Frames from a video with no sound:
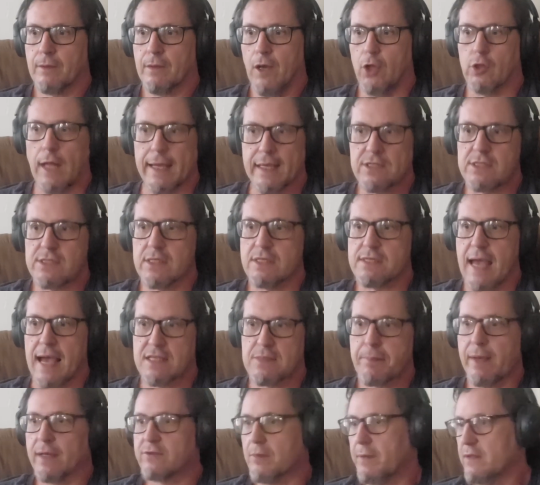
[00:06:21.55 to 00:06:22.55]
alliances,
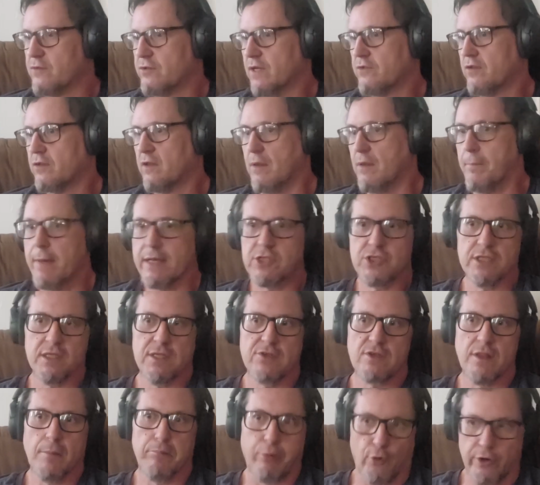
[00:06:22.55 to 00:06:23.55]
aspects. I mean, this gets into the
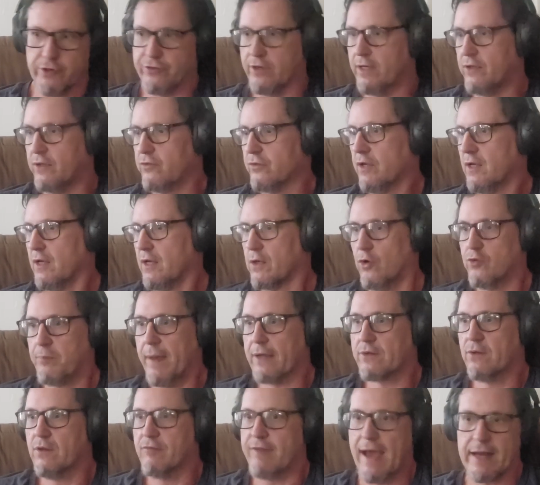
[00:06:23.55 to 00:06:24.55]
Medicis and the Borgias, goes
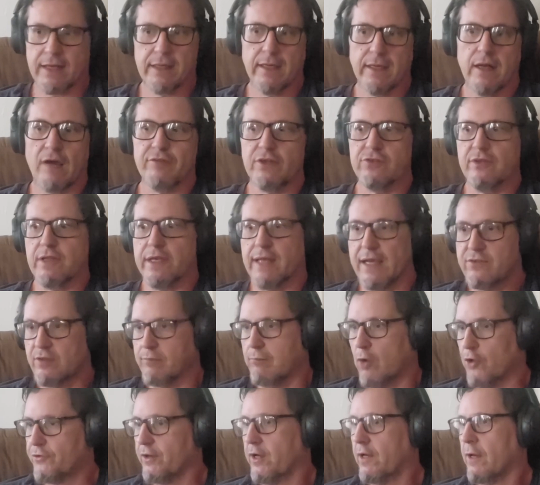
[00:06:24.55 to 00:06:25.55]
back to the Vatican, obviously the Knights of
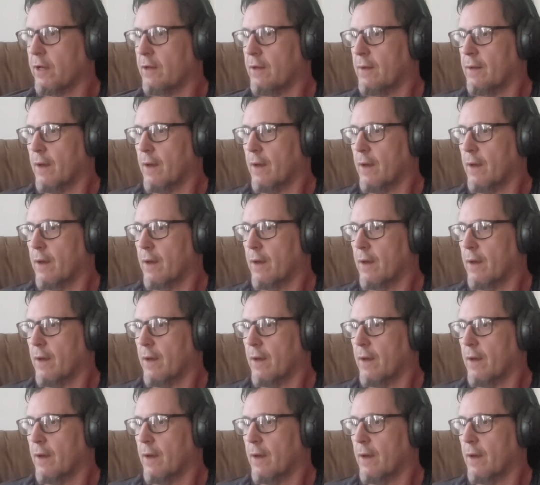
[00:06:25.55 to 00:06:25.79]
Malta,